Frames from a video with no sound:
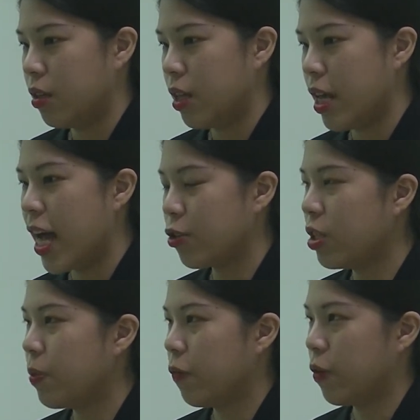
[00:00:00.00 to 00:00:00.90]
They
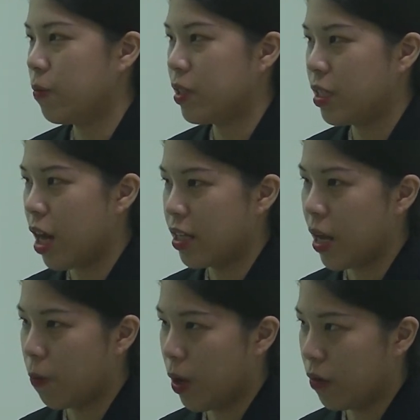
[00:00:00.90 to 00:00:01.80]
actually performed not
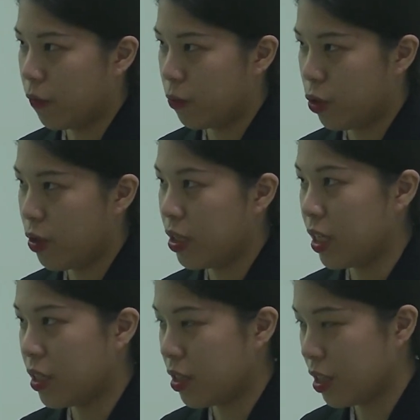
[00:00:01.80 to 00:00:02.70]
that well during
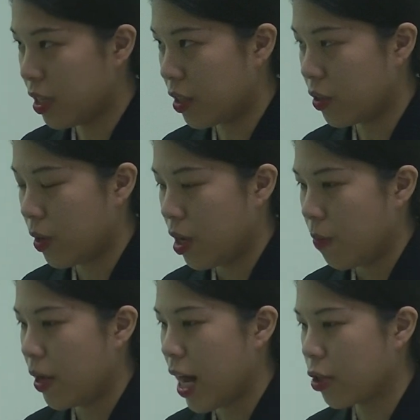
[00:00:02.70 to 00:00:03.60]
these seasons.
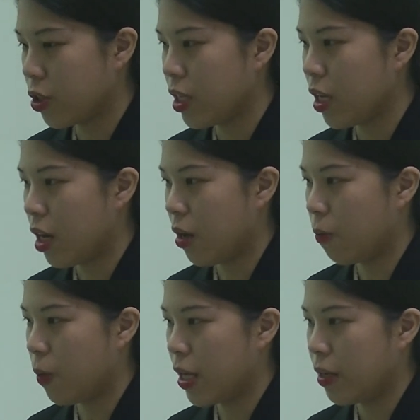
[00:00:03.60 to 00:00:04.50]
But actually,
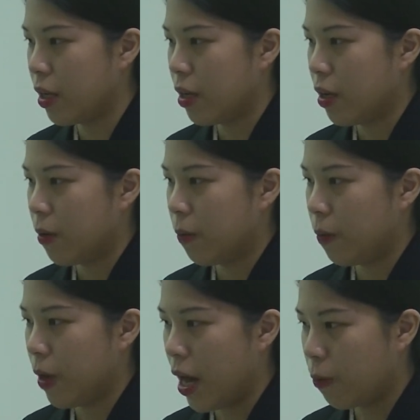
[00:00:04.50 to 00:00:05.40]
what
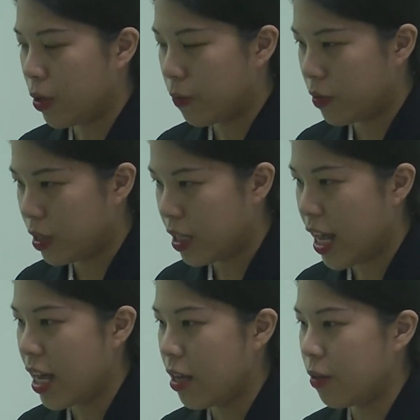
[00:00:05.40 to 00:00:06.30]
I would
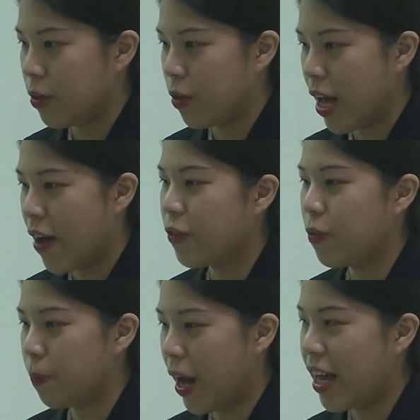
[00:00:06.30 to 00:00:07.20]
say, you have
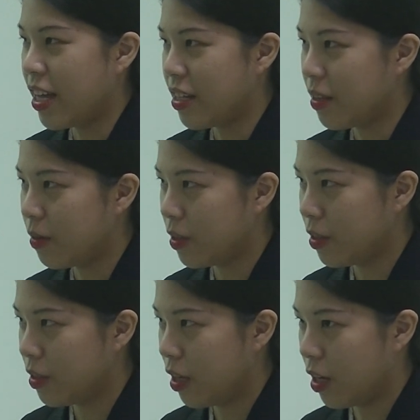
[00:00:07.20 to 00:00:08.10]
to buy in
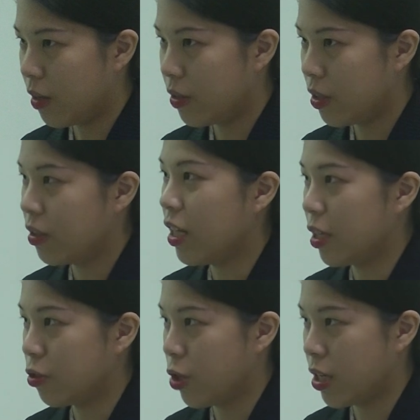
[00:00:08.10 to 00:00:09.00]

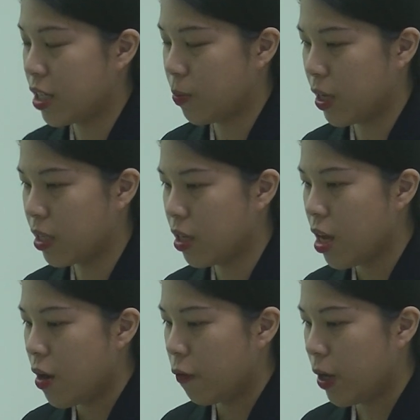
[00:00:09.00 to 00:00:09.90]
Delta Electronics because
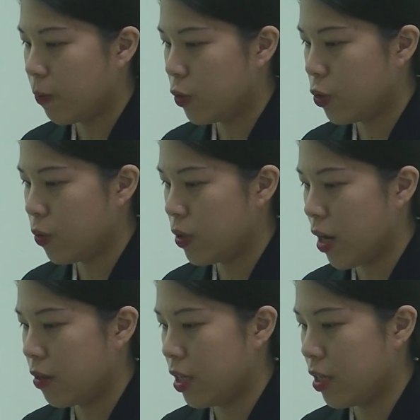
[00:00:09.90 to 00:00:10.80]
from
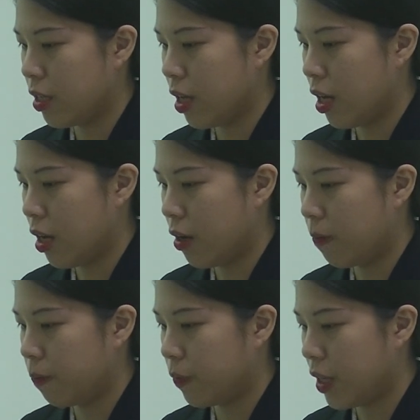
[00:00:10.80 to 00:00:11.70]

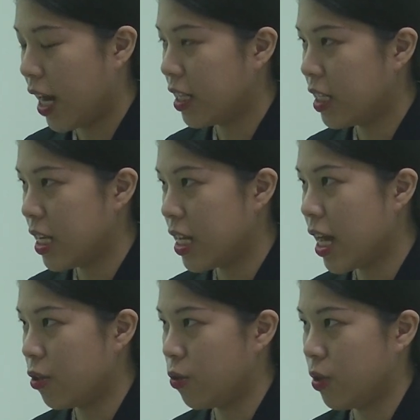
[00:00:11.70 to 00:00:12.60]
2019
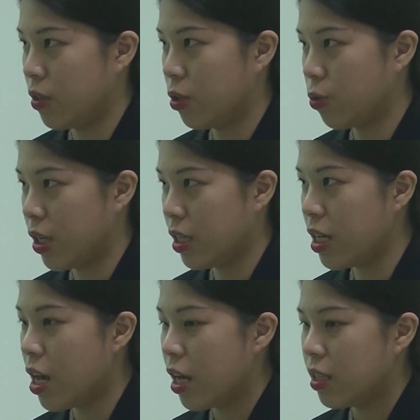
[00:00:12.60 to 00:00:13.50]
and
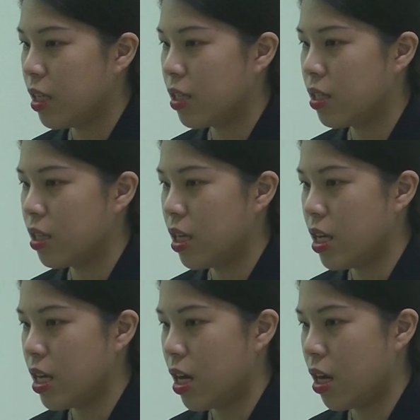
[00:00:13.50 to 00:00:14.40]
2020, since the